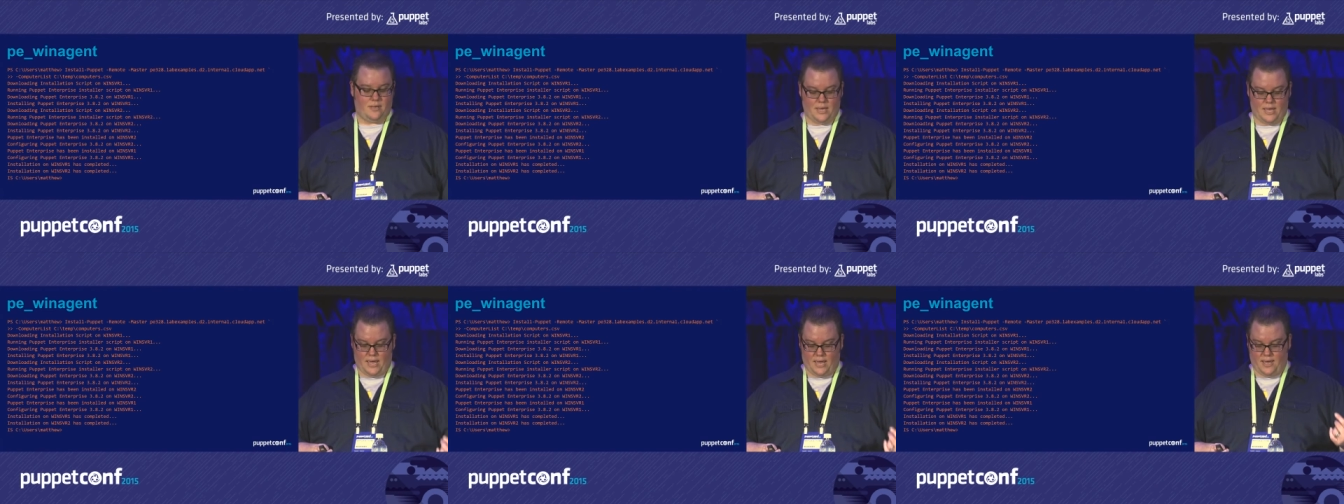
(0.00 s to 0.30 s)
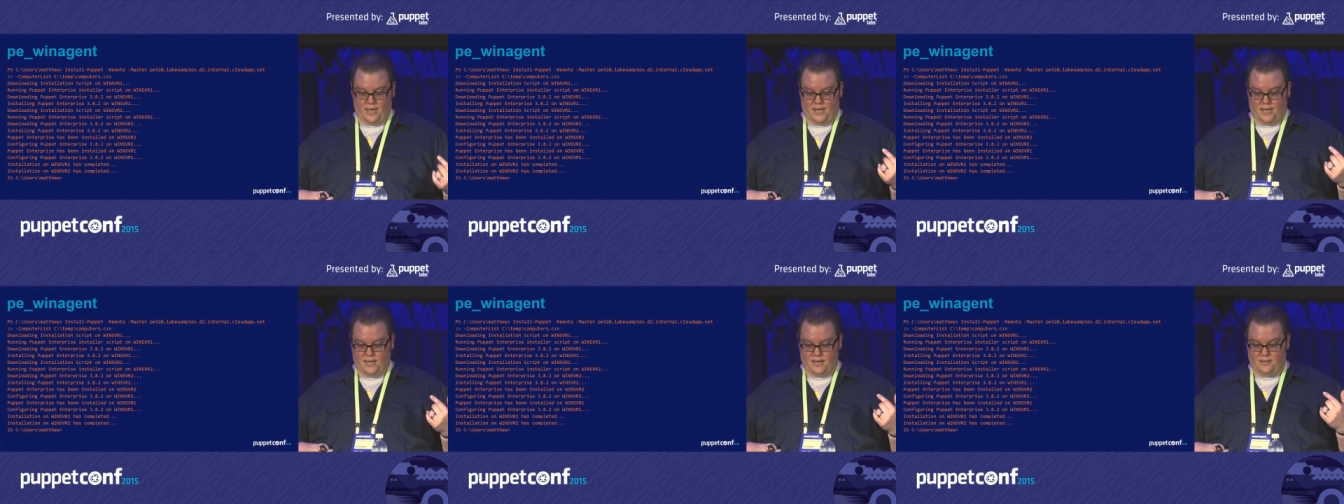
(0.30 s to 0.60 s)

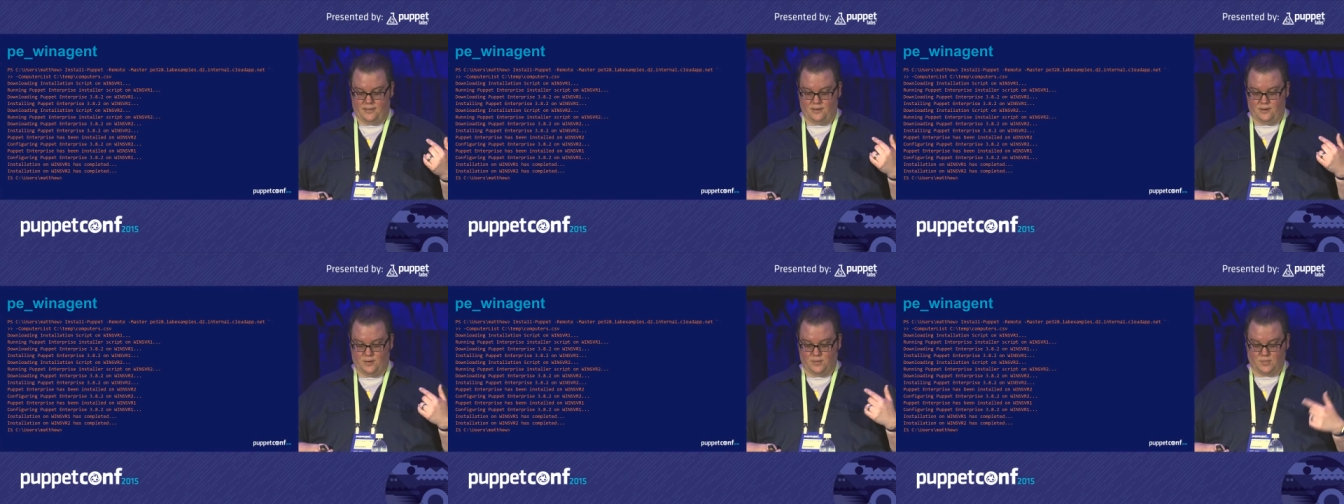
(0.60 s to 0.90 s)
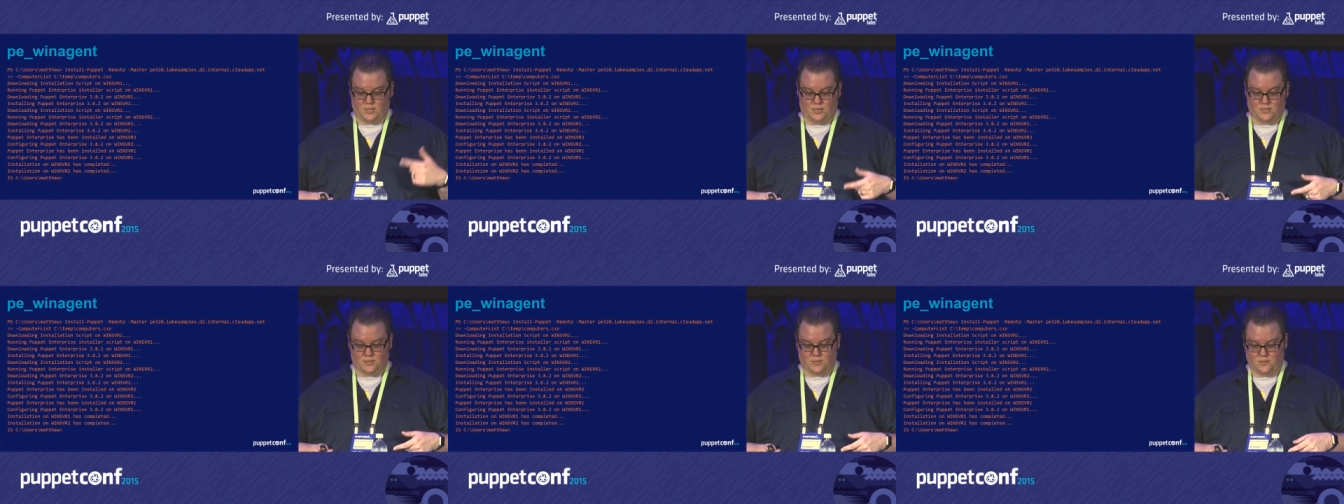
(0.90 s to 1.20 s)
And there is
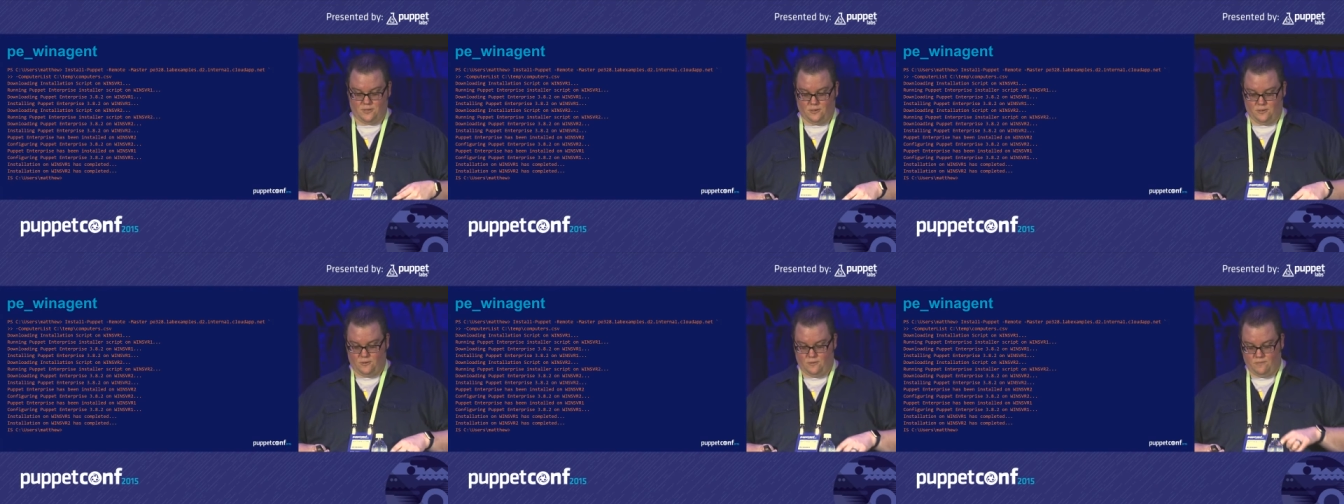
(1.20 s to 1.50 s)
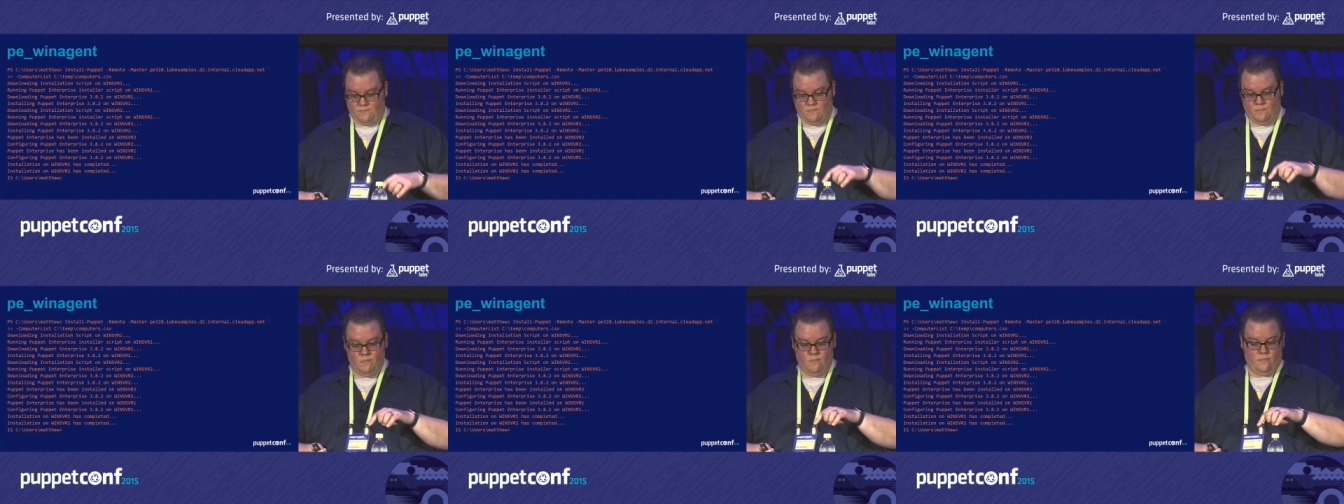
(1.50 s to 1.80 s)
also
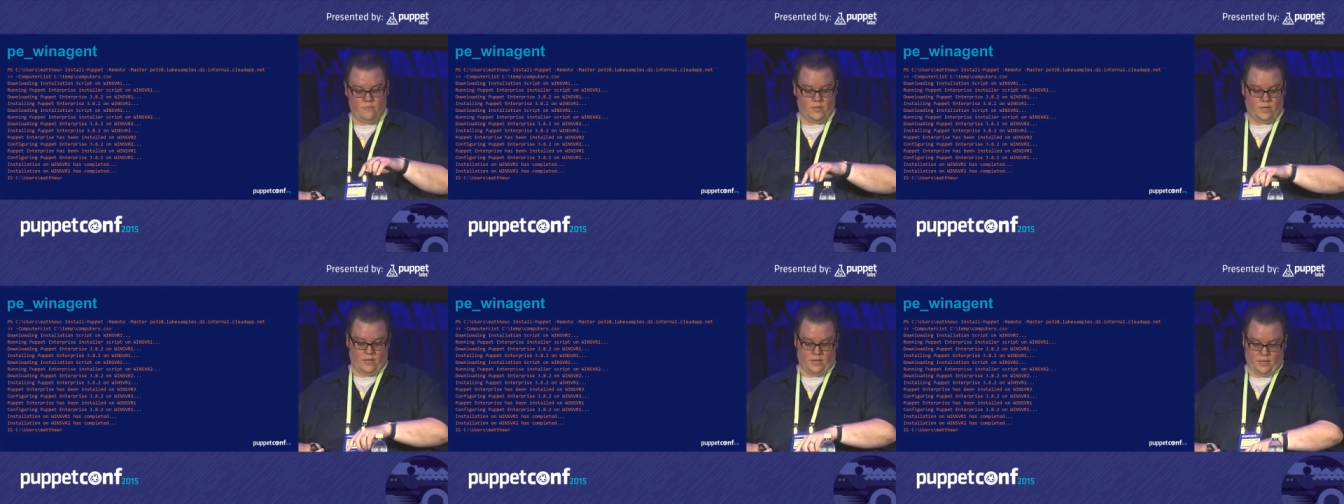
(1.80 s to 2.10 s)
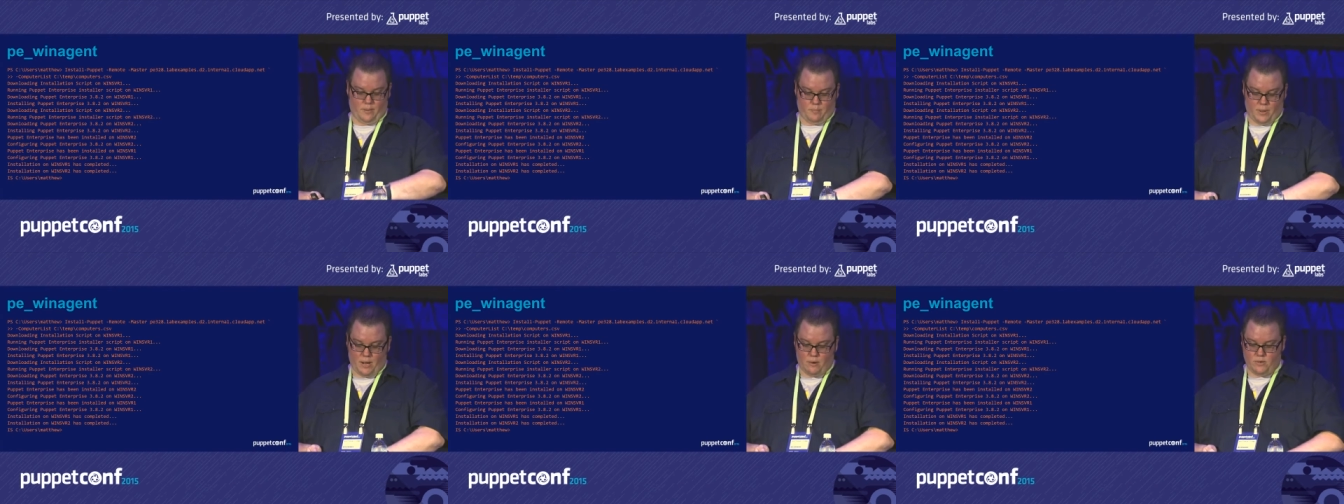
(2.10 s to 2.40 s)

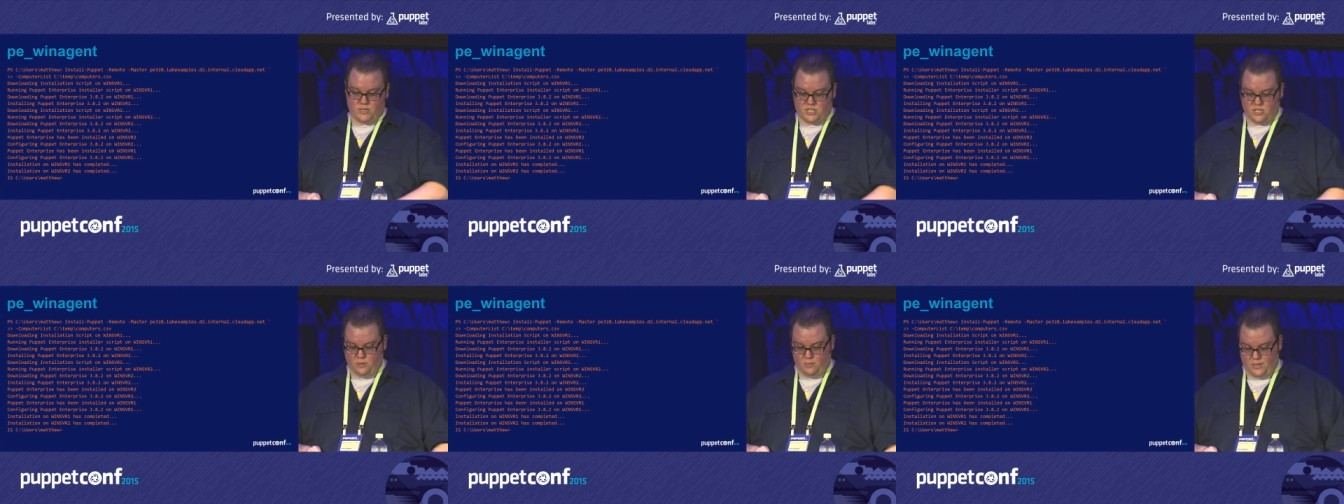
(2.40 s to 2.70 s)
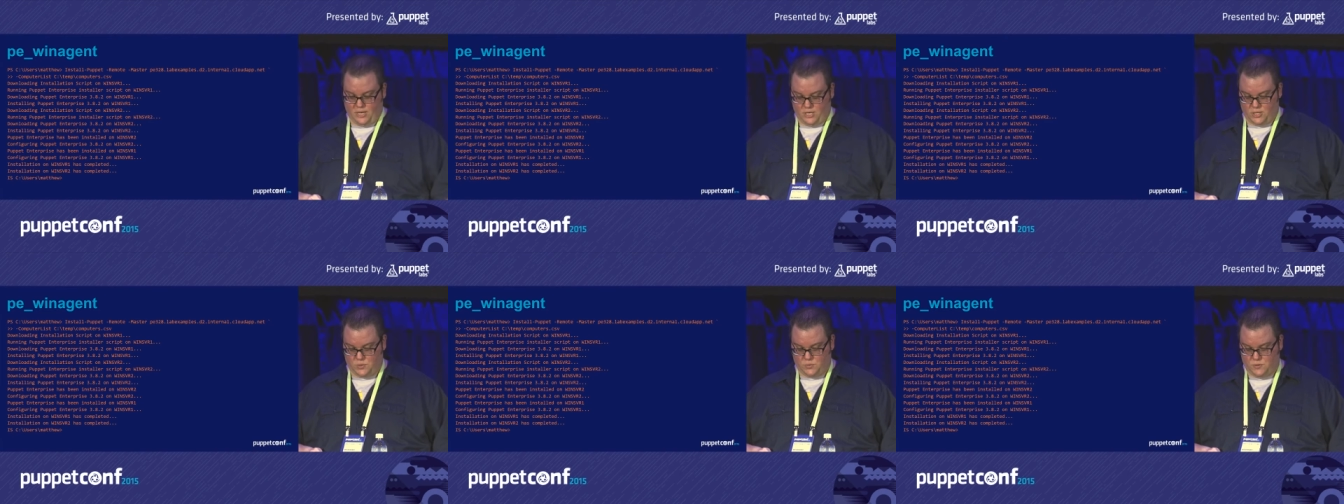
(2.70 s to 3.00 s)
a PowerShell
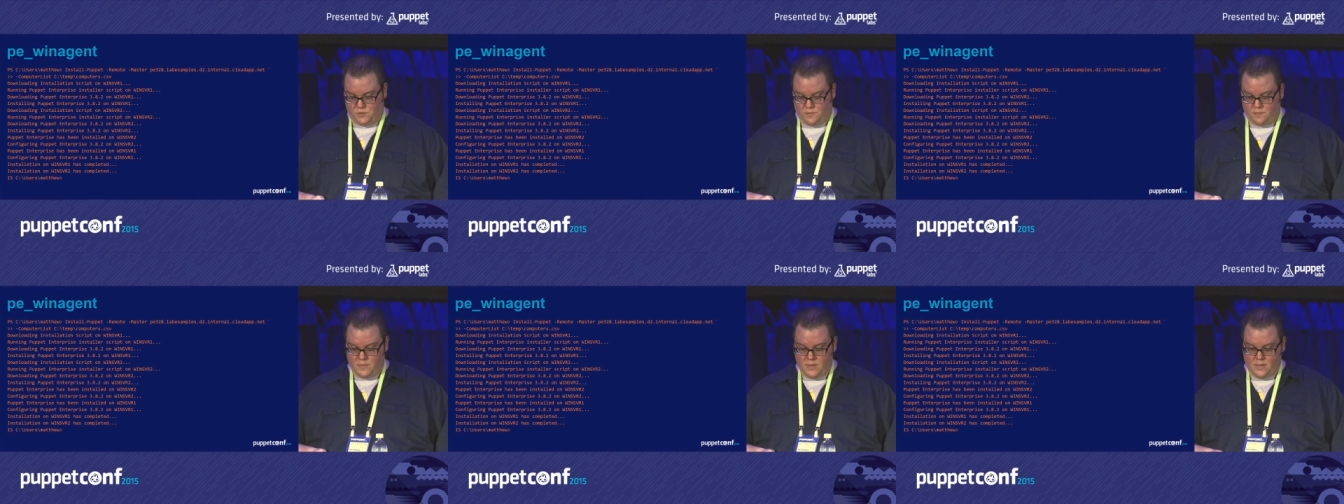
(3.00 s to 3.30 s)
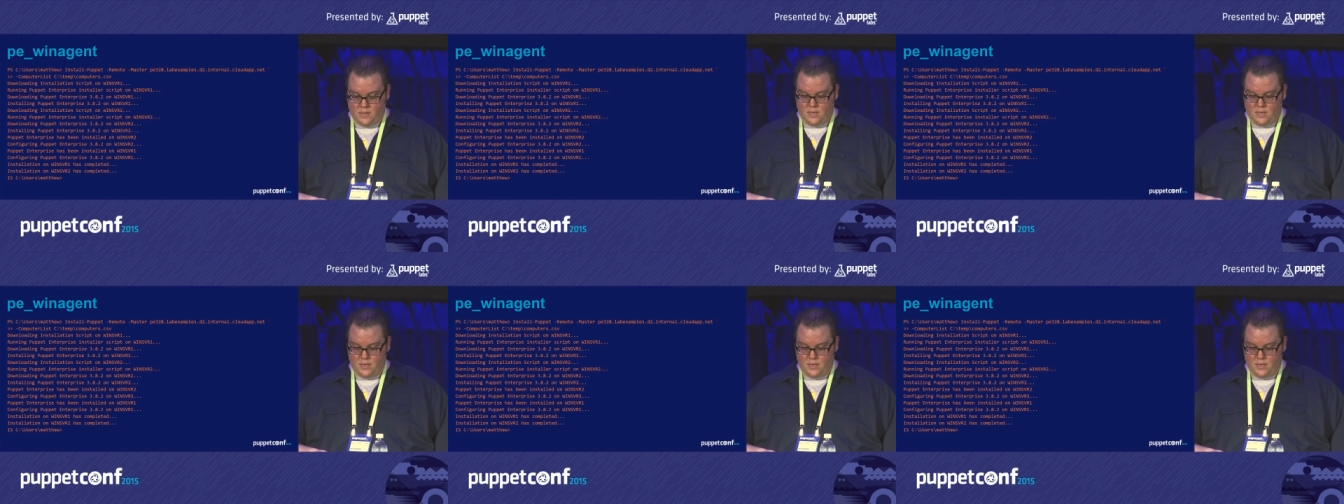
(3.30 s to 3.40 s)
module